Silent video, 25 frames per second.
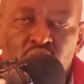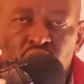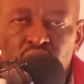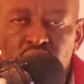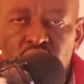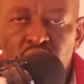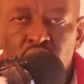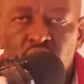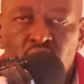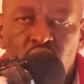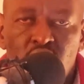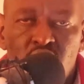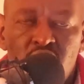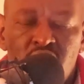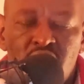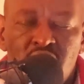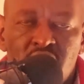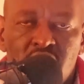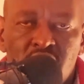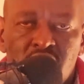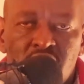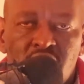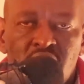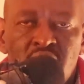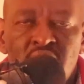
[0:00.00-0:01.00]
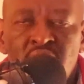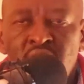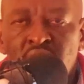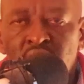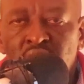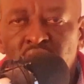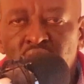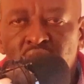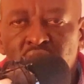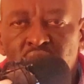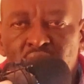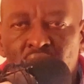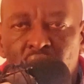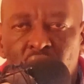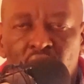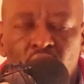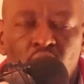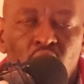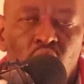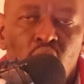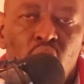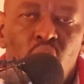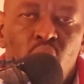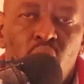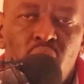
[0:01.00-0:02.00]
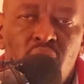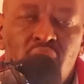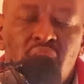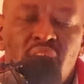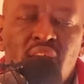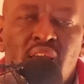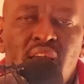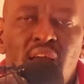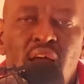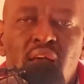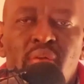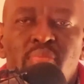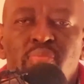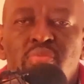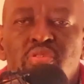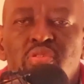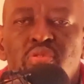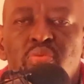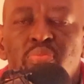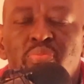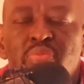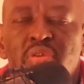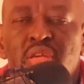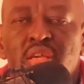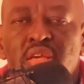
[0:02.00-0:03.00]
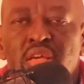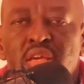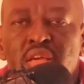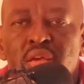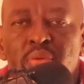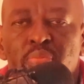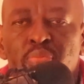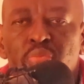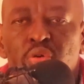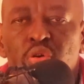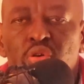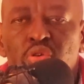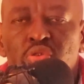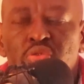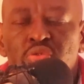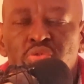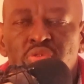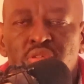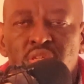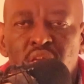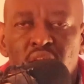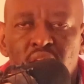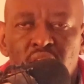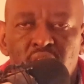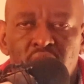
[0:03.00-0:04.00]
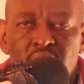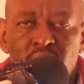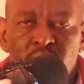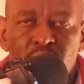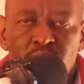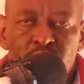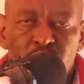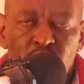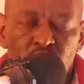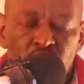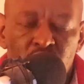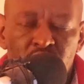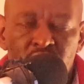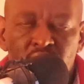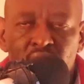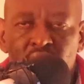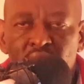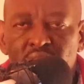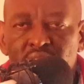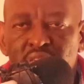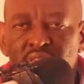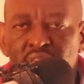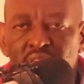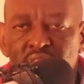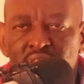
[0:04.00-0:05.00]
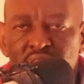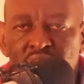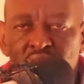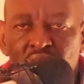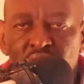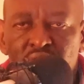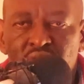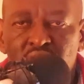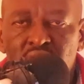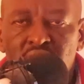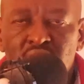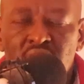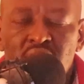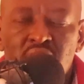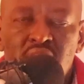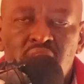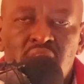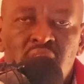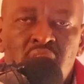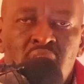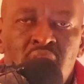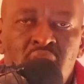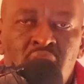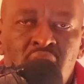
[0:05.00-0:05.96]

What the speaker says: of your audience. Now, when it comes to being able to selling products and services,